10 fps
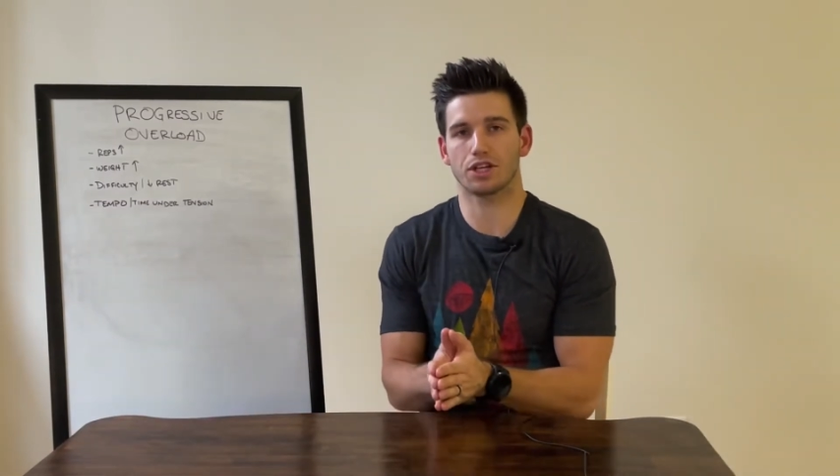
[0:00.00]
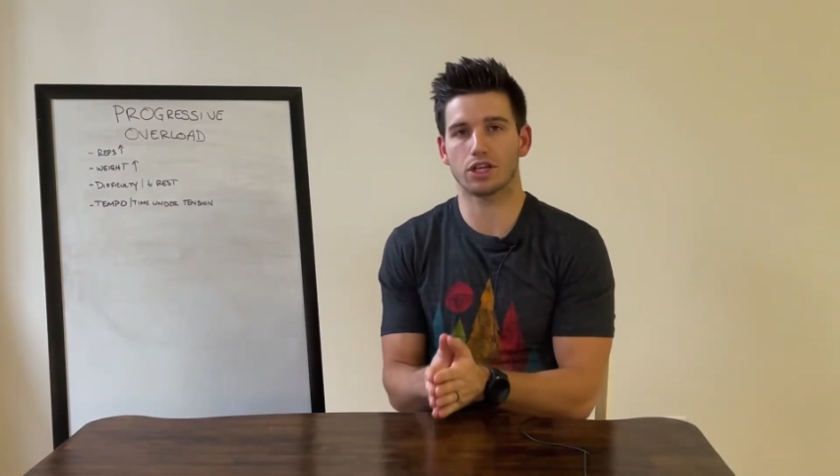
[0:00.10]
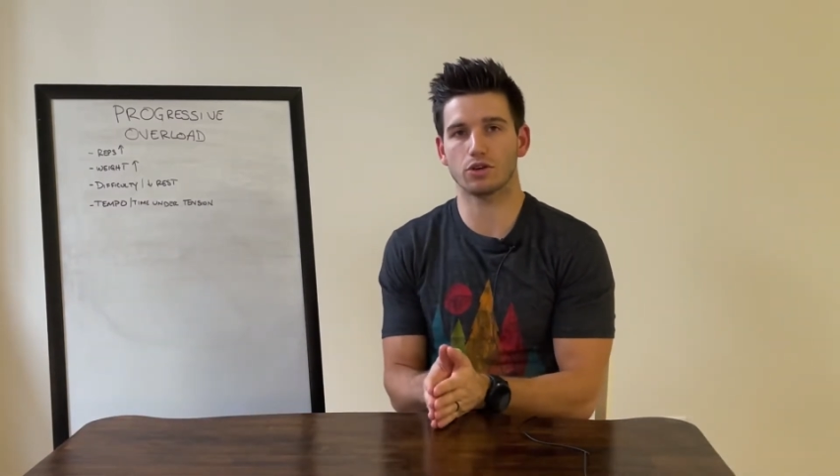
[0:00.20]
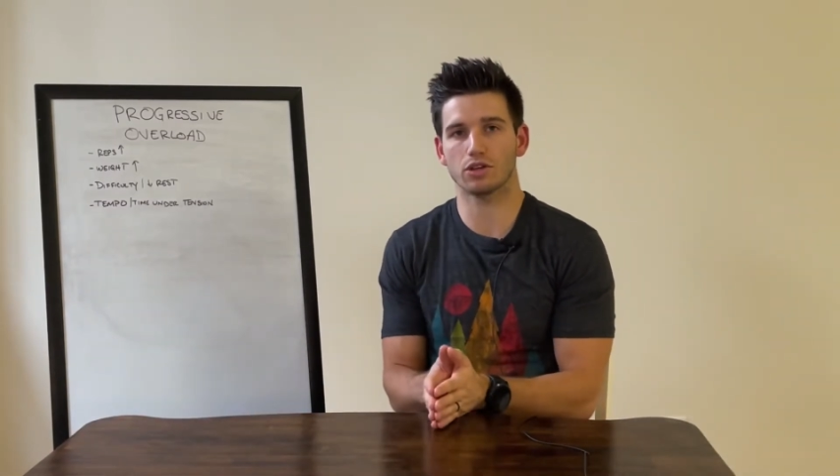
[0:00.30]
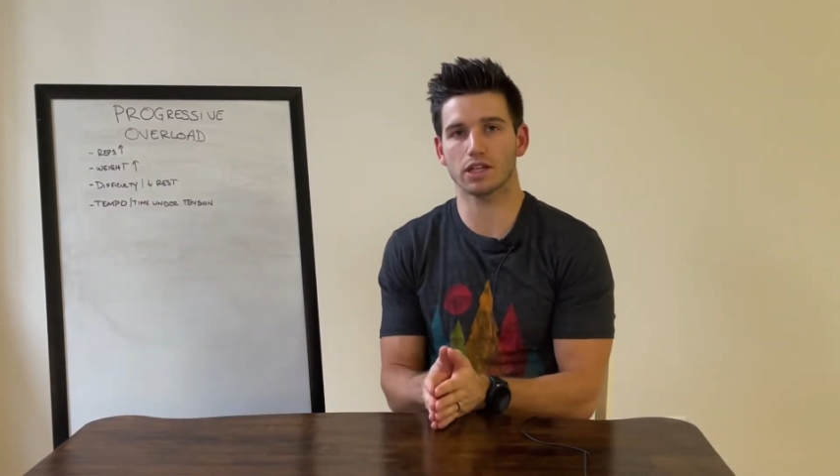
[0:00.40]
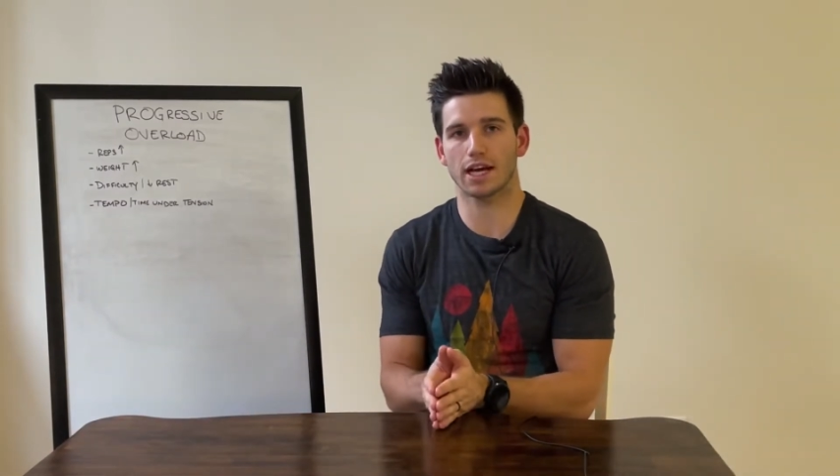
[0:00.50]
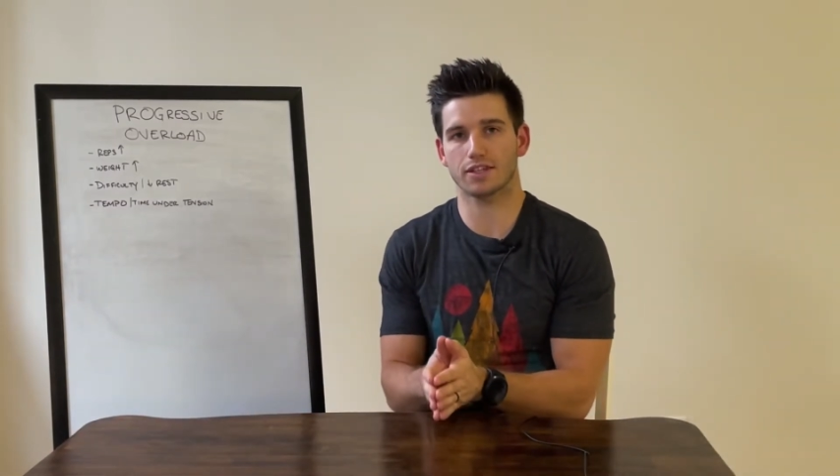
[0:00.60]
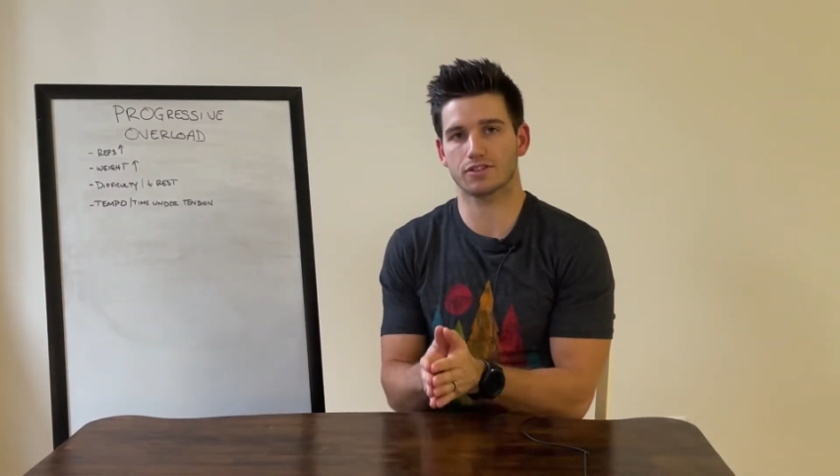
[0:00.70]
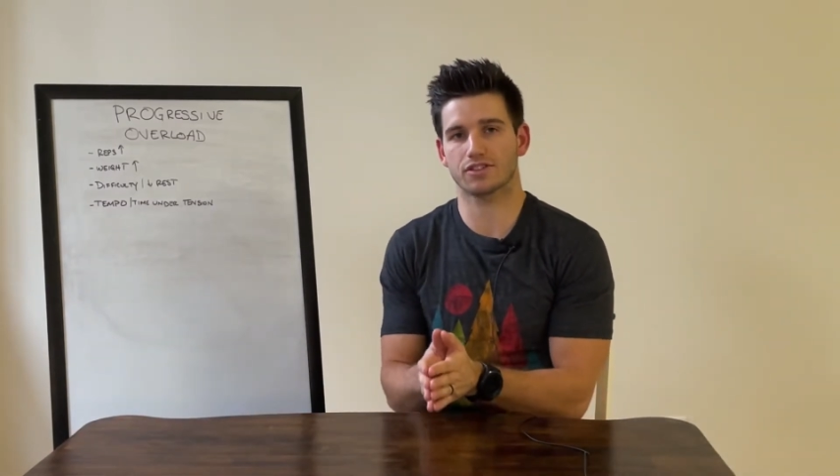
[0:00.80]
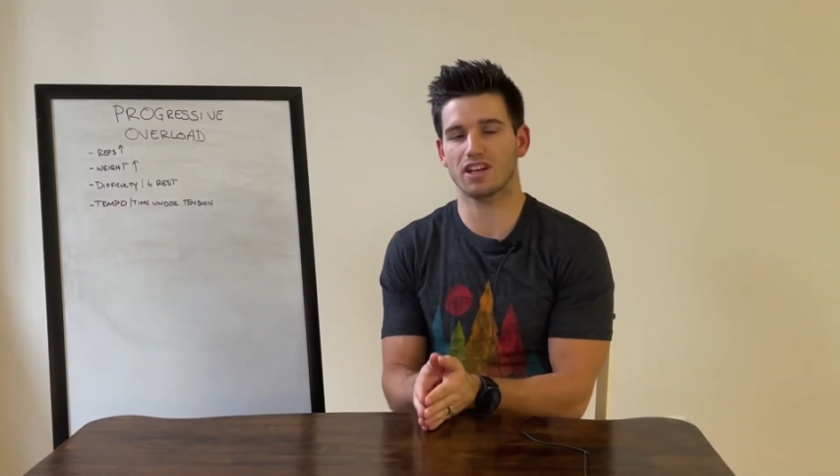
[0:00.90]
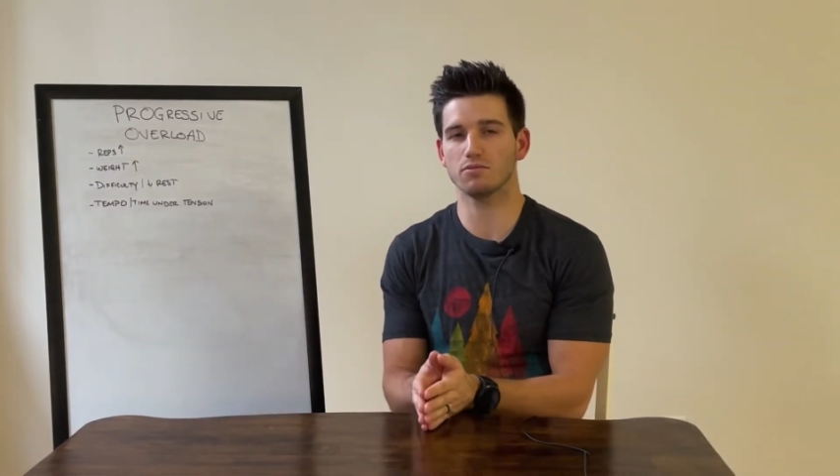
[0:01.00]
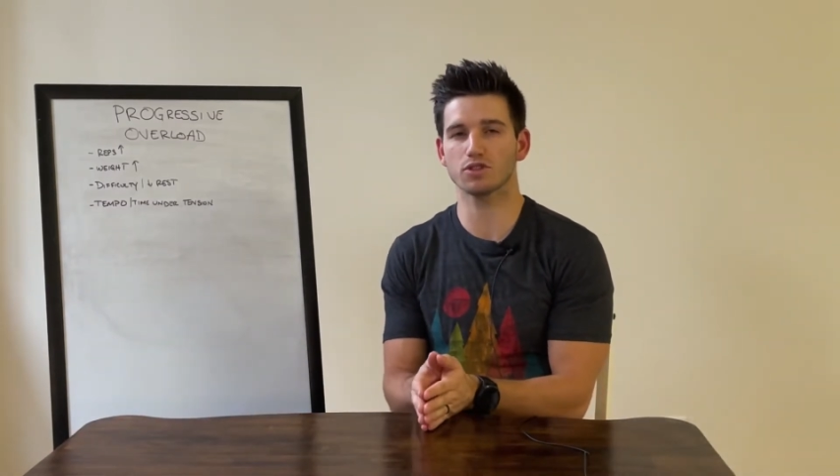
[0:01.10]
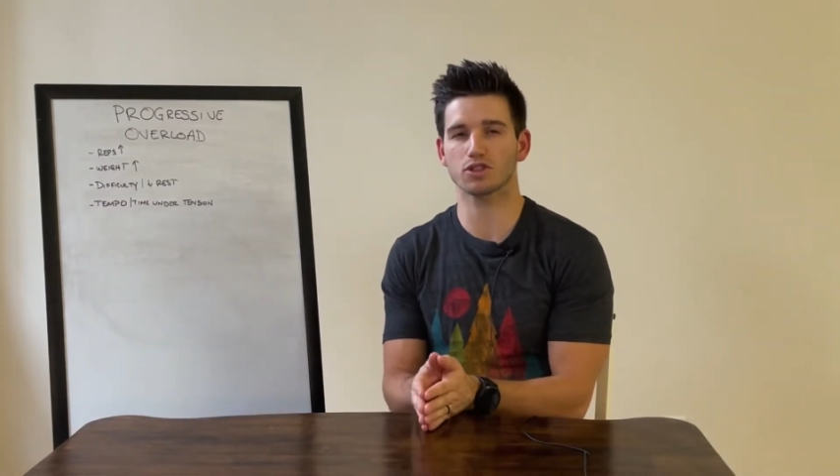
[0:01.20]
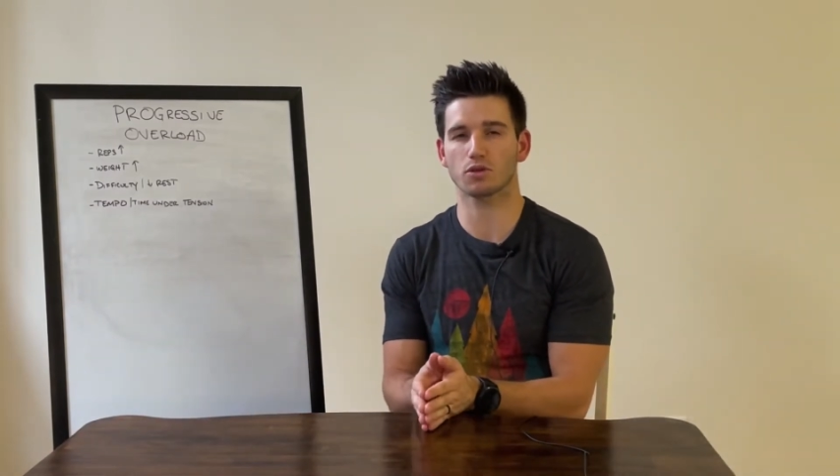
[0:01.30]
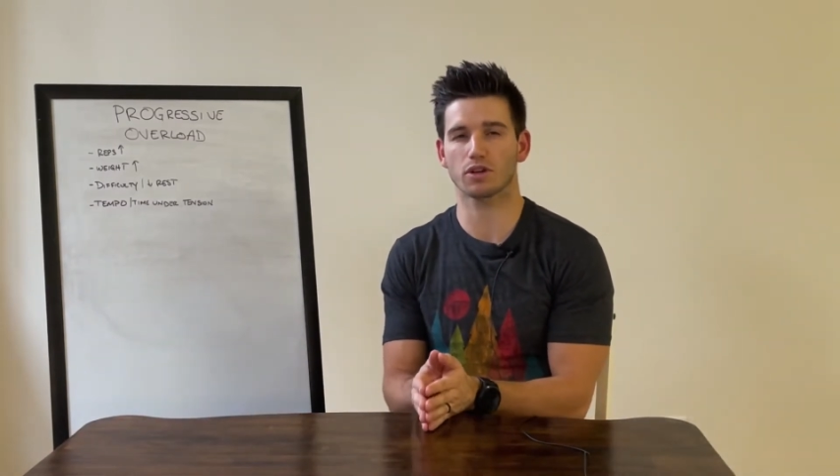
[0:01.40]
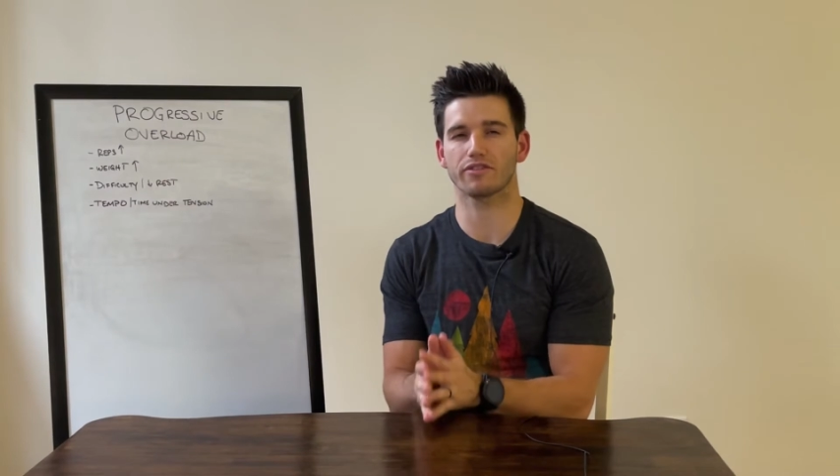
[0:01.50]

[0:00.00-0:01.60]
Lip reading: utilize some sort